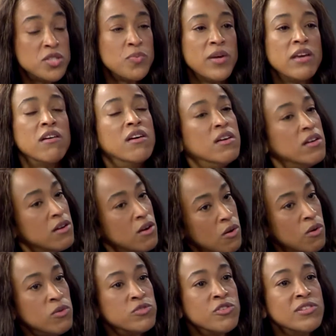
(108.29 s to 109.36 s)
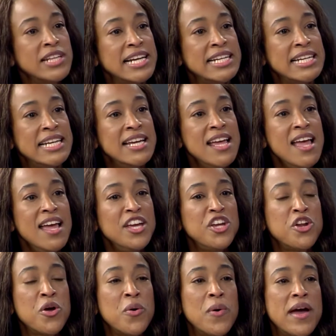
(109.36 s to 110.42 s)
this week, older lady, you
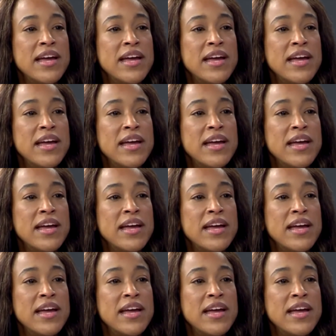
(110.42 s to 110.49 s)
know,